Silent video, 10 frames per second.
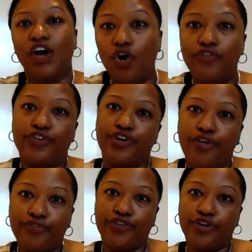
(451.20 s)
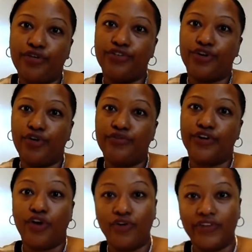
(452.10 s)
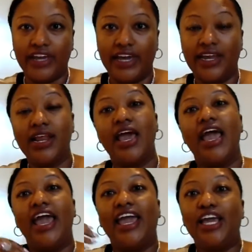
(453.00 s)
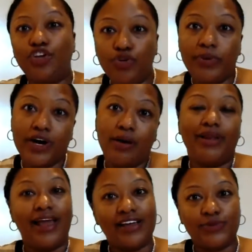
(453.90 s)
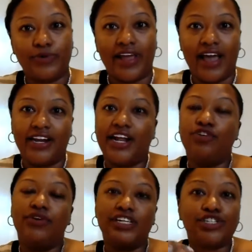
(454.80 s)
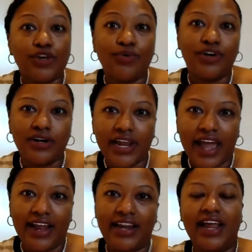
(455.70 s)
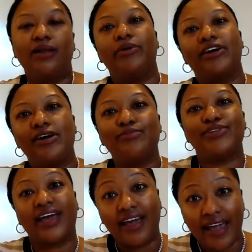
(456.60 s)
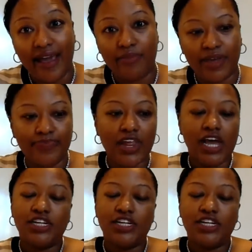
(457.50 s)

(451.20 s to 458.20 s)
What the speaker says: over and over and over and over and over again, you become an expert at it, and you get so good at it, and it becomes like a habit.